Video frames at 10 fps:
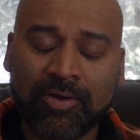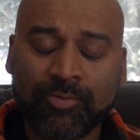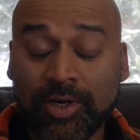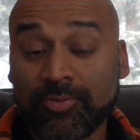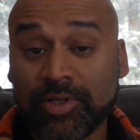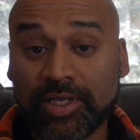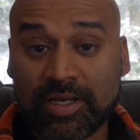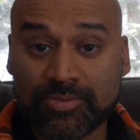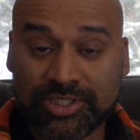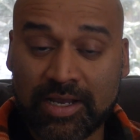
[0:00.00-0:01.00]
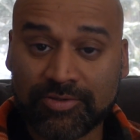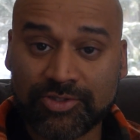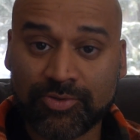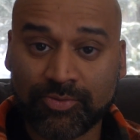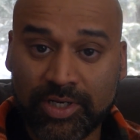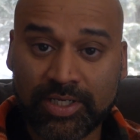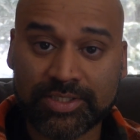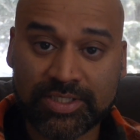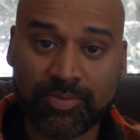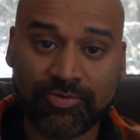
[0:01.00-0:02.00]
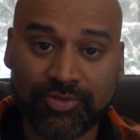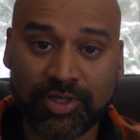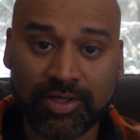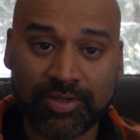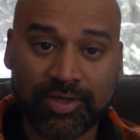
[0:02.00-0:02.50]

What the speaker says: What it really comes down to, in reading some of the